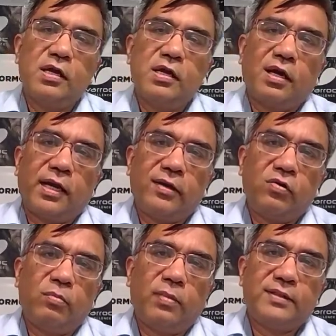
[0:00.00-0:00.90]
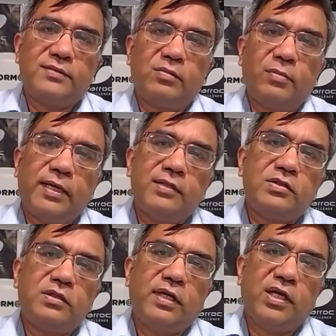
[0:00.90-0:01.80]
try to maximize
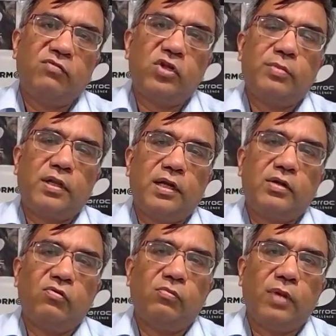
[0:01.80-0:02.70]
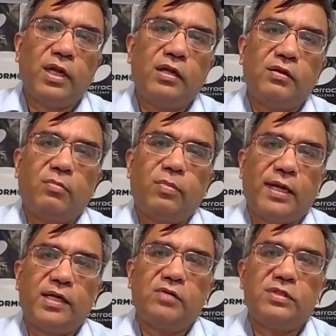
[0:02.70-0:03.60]
the investment that you made in your
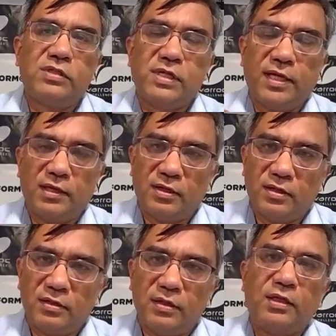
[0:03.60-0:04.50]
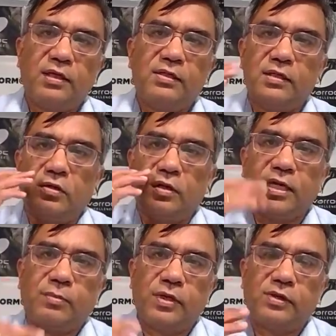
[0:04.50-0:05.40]
plant, which is like increasing your
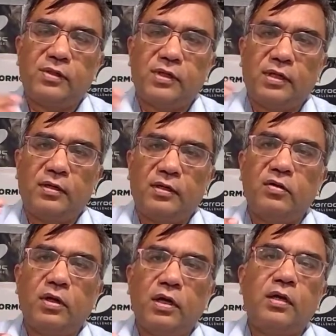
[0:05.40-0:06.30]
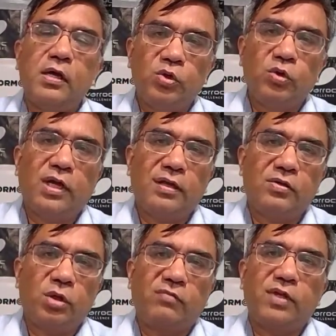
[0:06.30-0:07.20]
capex and in
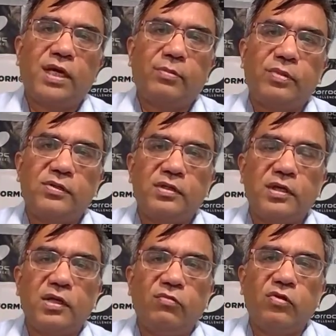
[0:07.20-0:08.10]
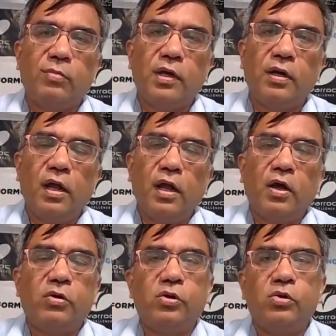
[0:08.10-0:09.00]
utilization of the capex investment.
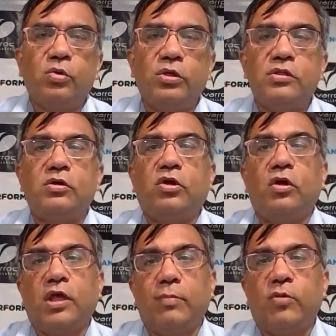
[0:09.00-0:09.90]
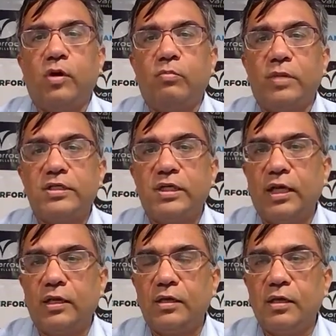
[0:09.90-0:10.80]
How do you do is you can keep on
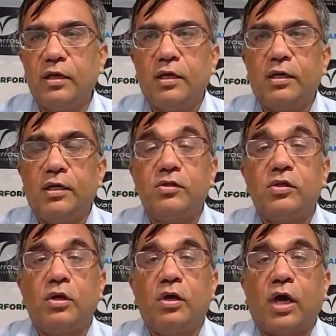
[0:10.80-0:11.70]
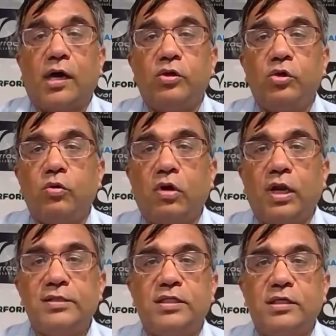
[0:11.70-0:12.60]
measuring is, are you
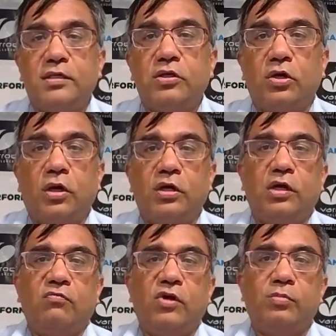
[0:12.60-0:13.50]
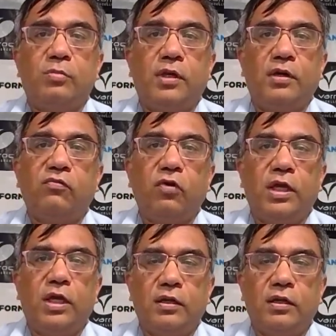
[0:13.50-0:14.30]
utilizing your investment fully?